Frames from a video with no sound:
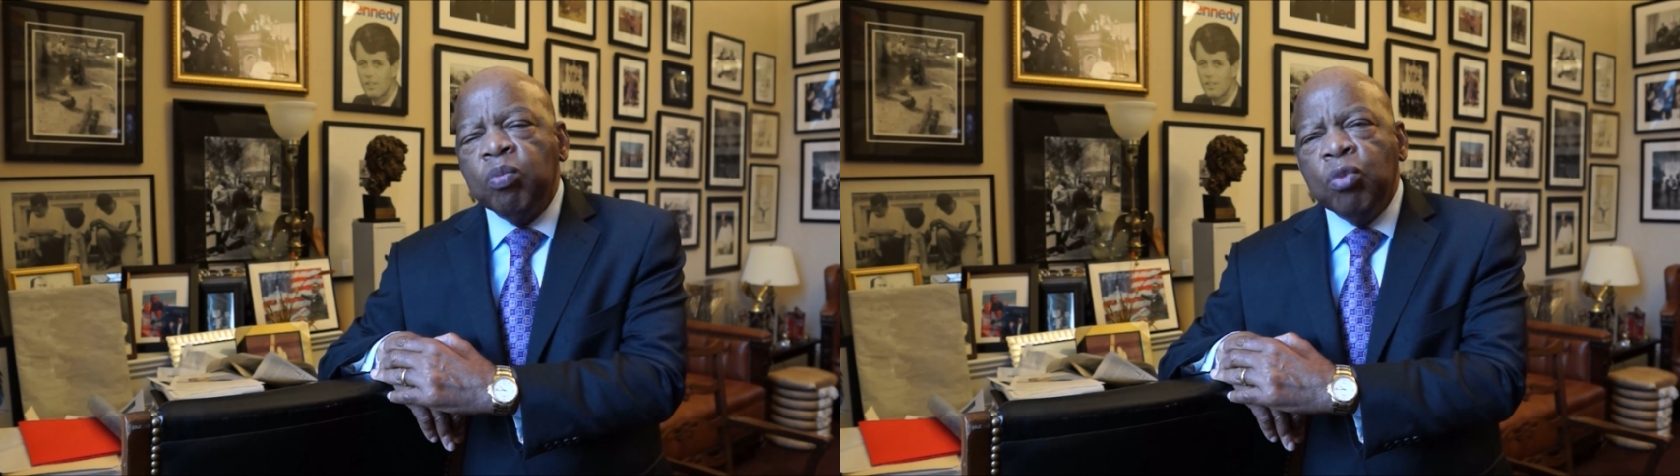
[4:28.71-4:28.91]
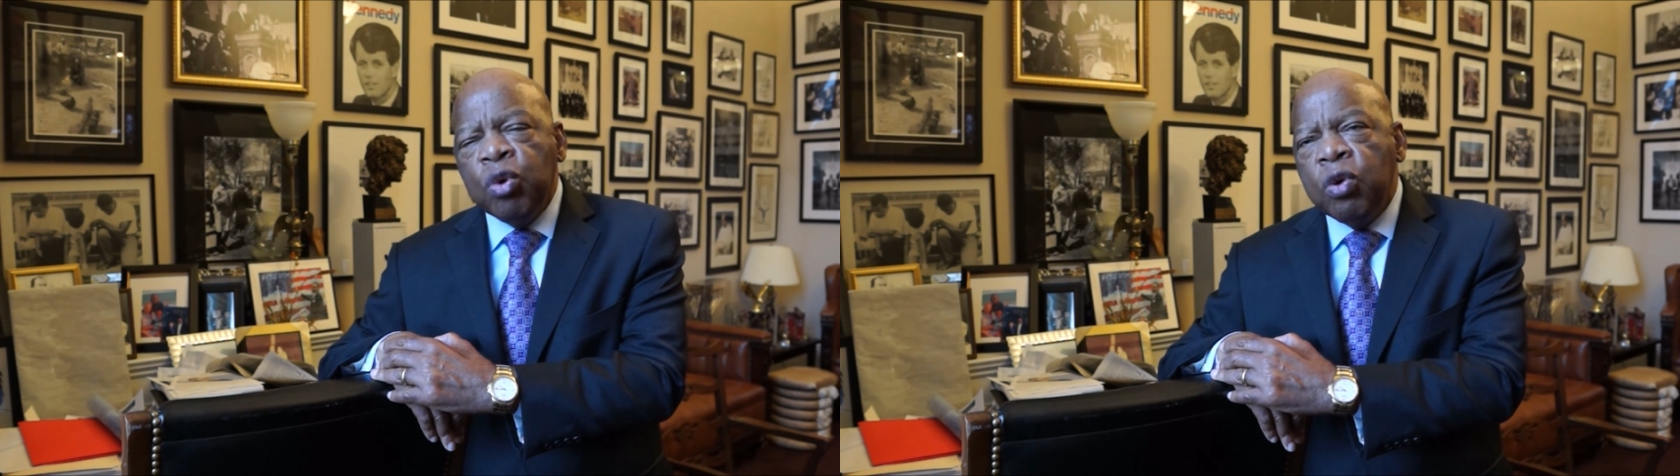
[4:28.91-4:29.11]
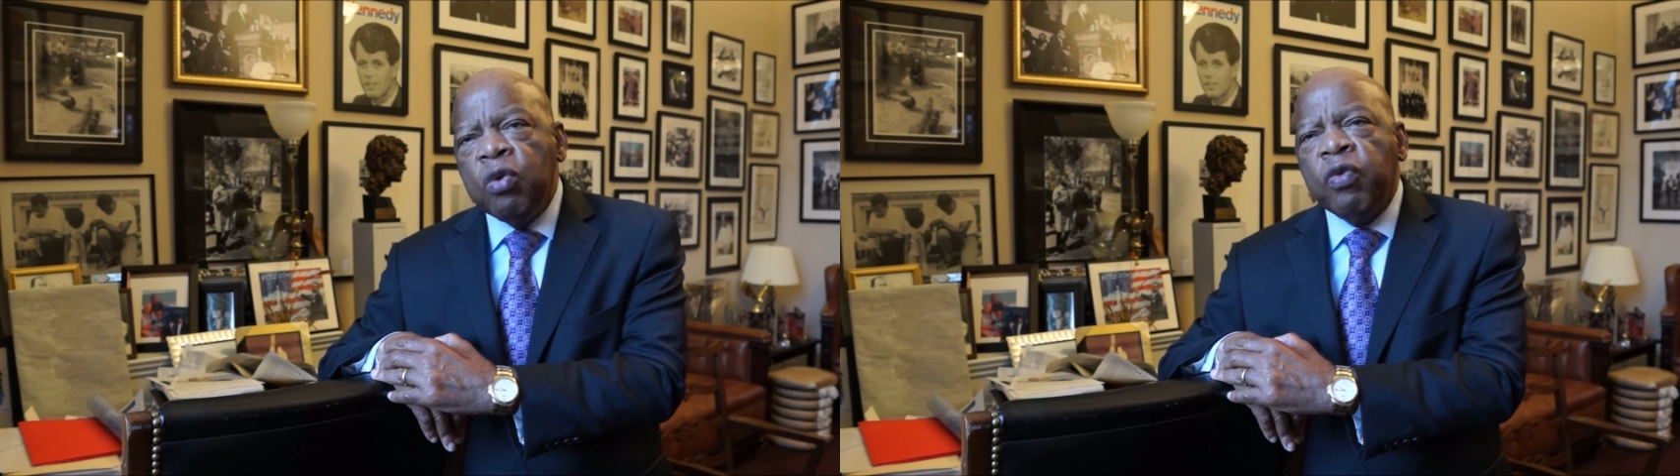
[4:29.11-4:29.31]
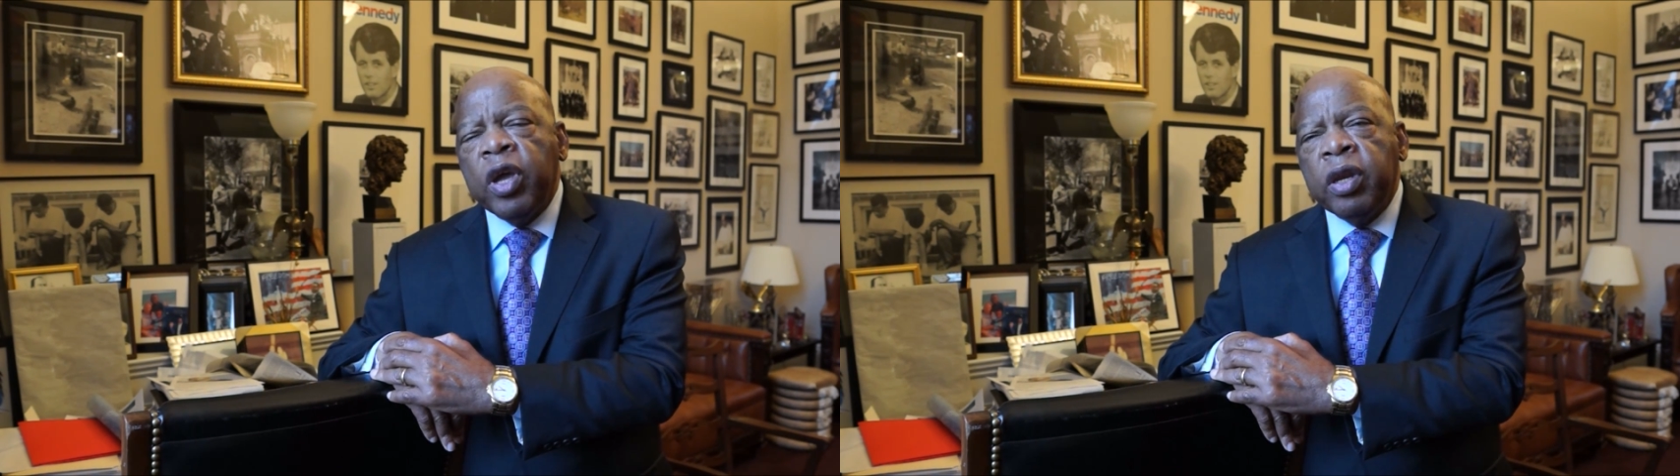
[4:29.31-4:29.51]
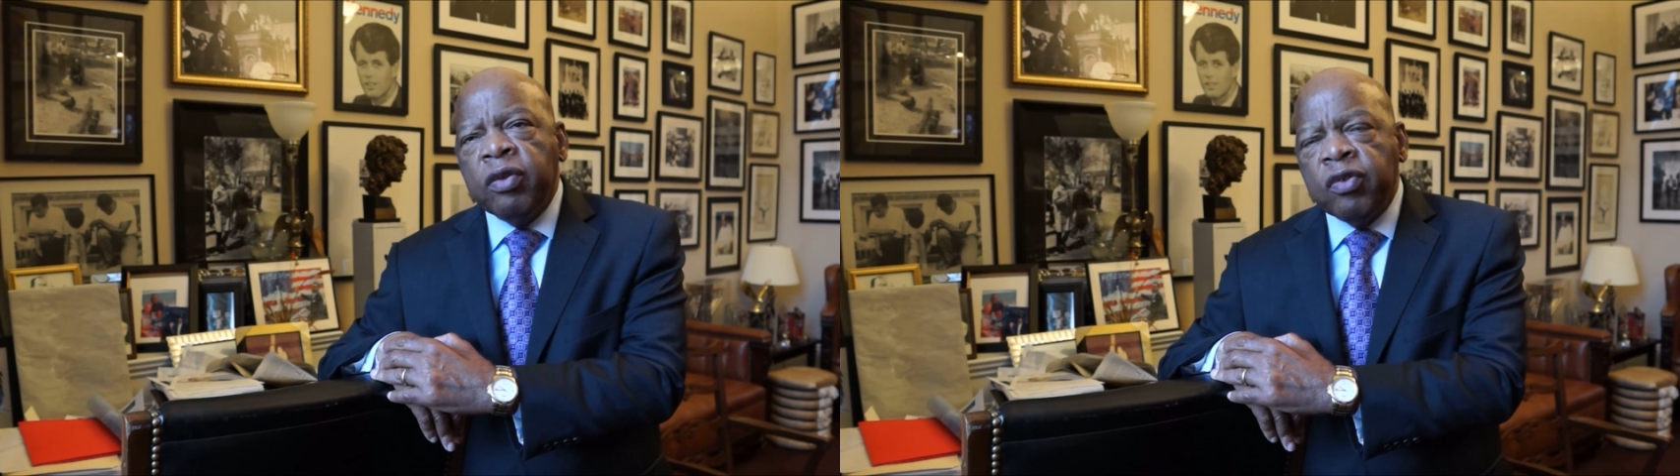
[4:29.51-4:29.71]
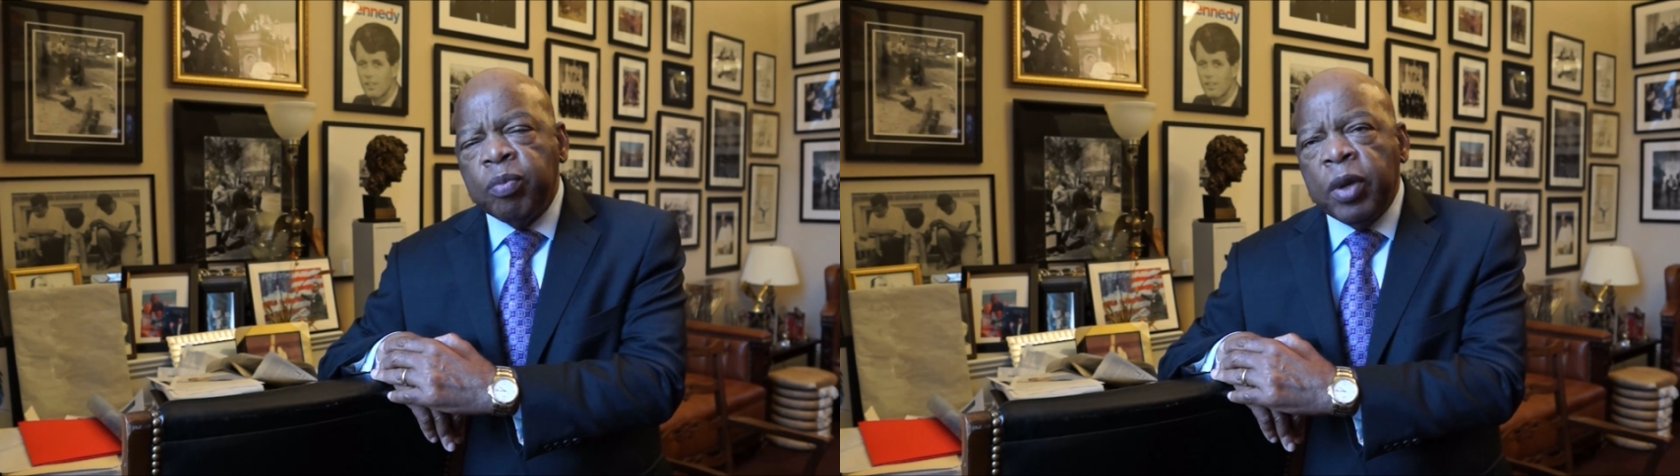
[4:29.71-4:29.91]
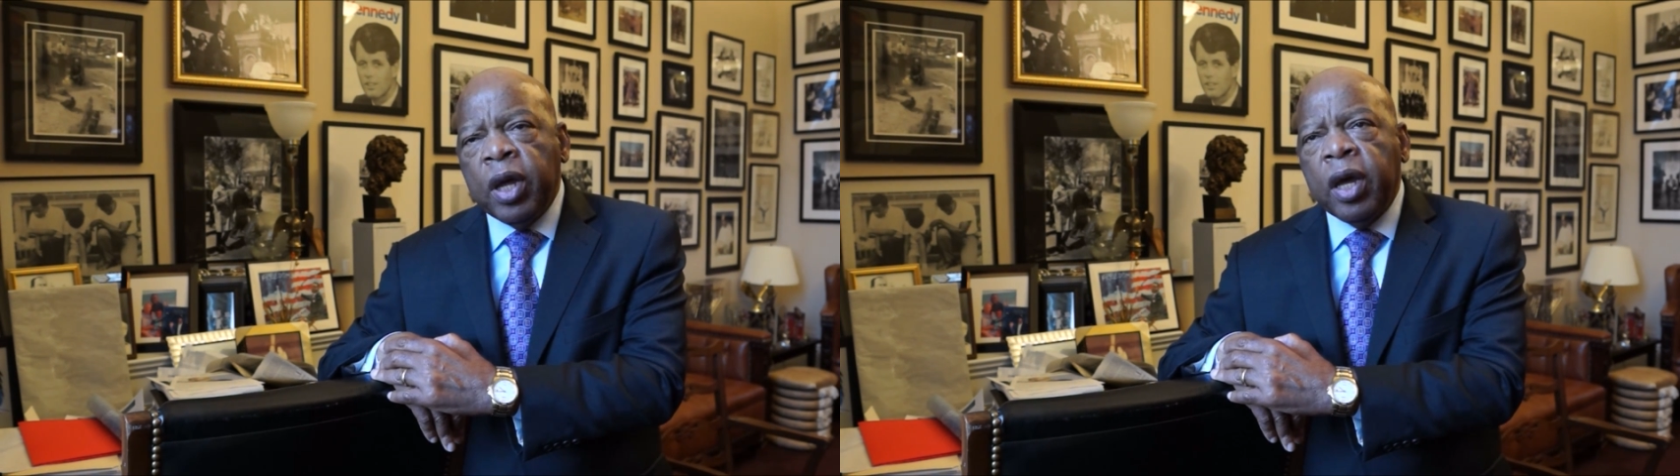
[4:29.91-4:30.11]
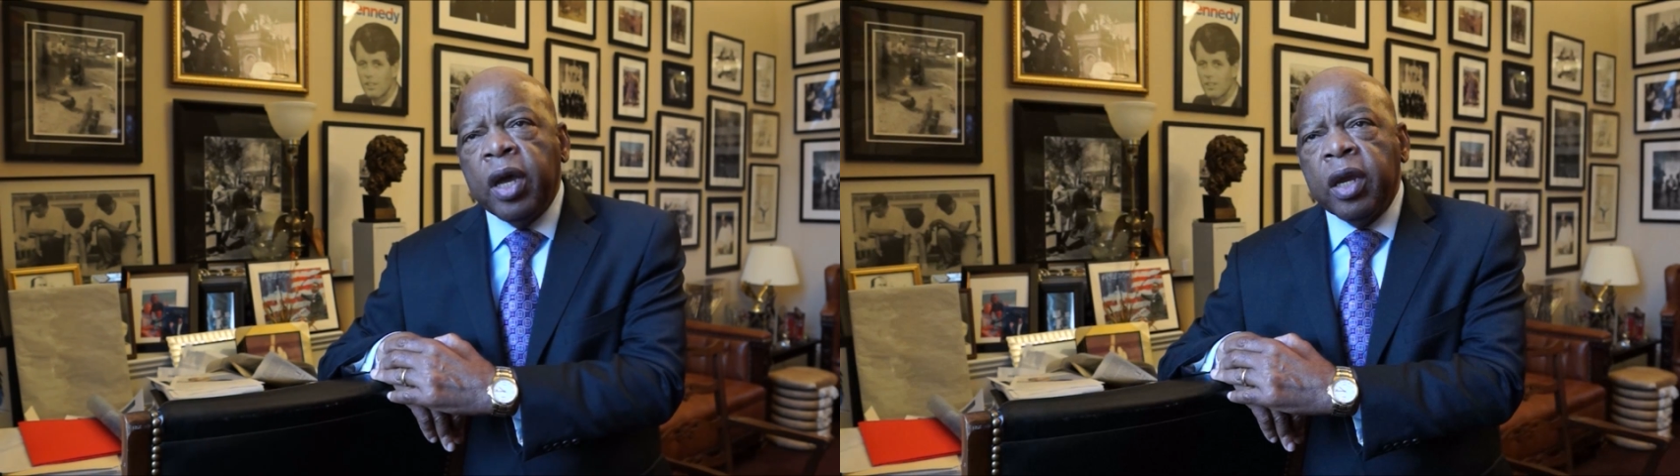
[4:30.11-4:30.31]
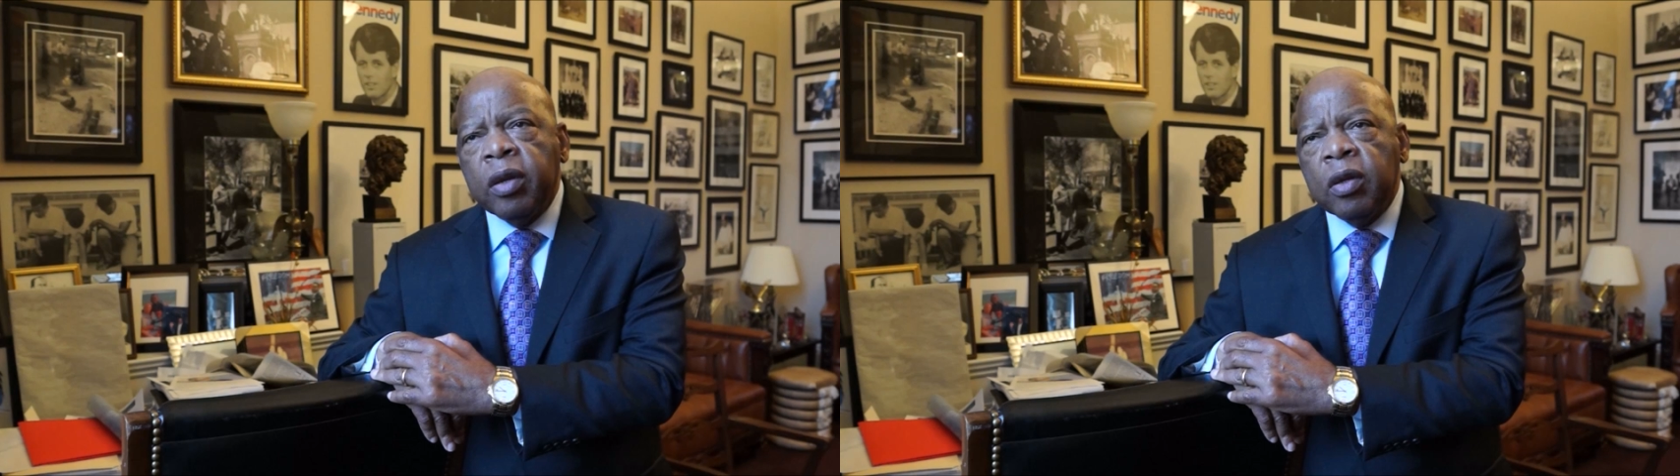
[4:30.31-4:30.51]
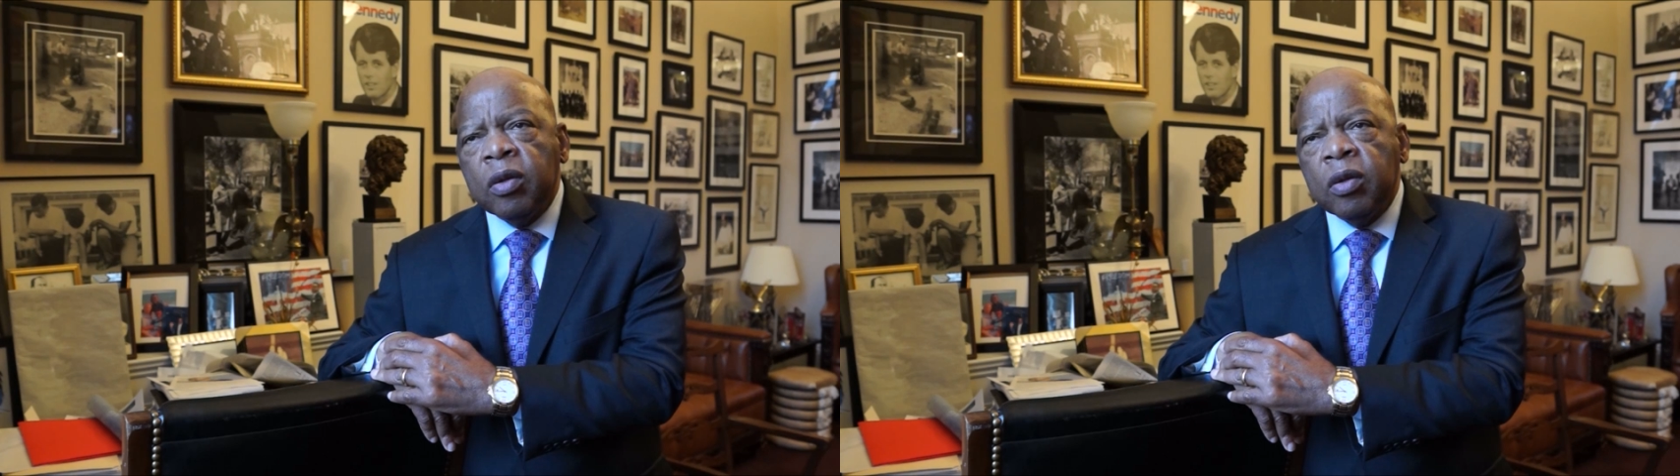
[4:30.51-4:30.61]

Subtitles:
moved and inspired